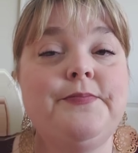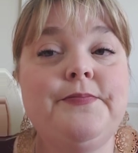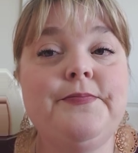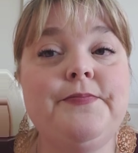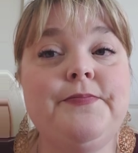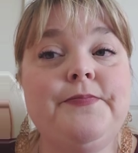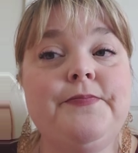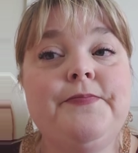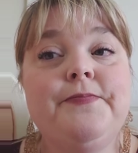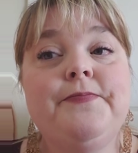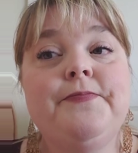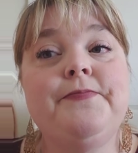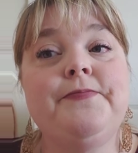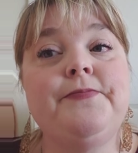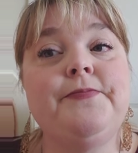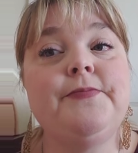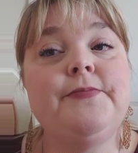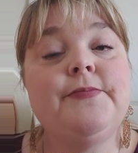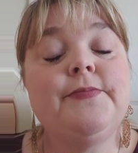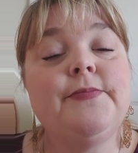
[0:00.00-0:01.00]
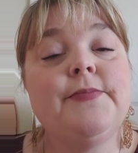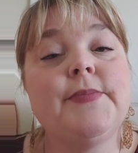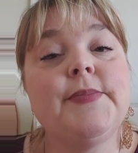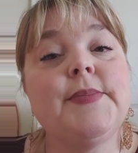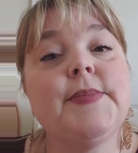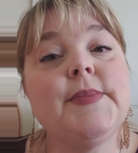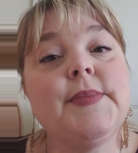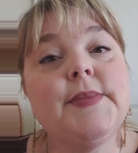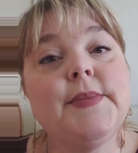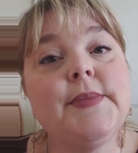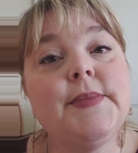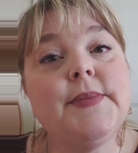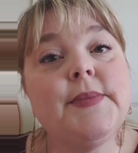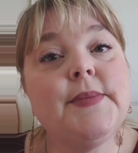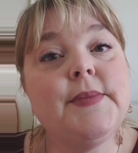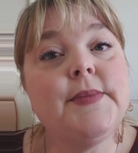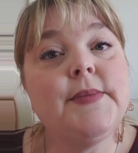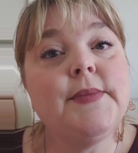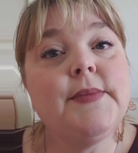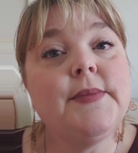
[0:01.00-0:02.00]

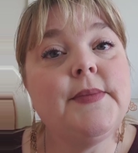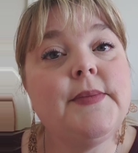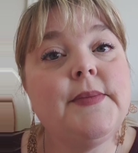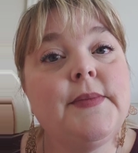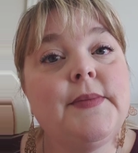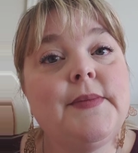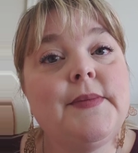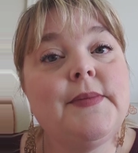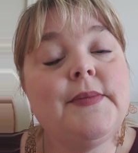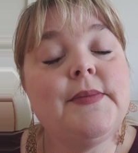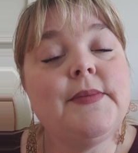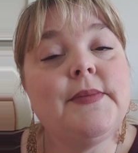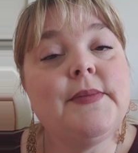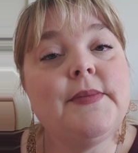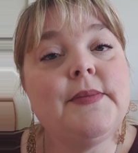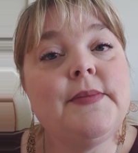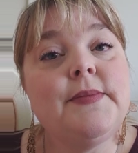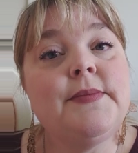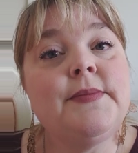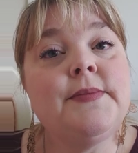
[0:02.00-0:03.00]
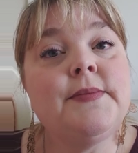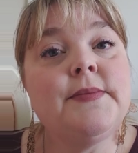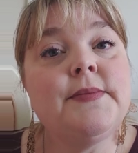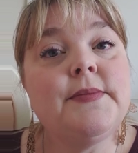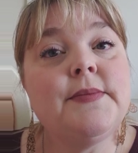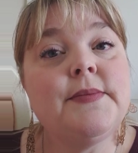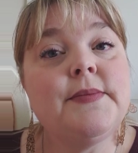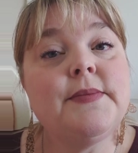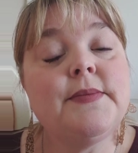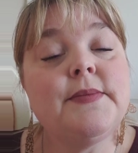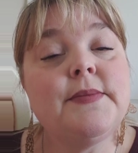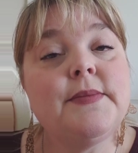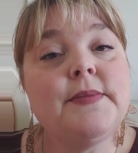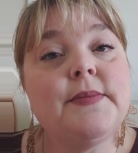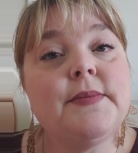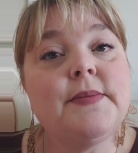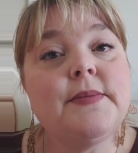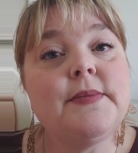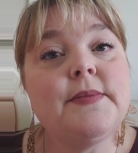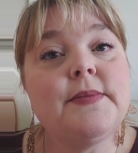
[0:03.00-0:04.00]

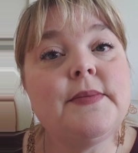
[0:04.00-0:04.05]
(no one is talking)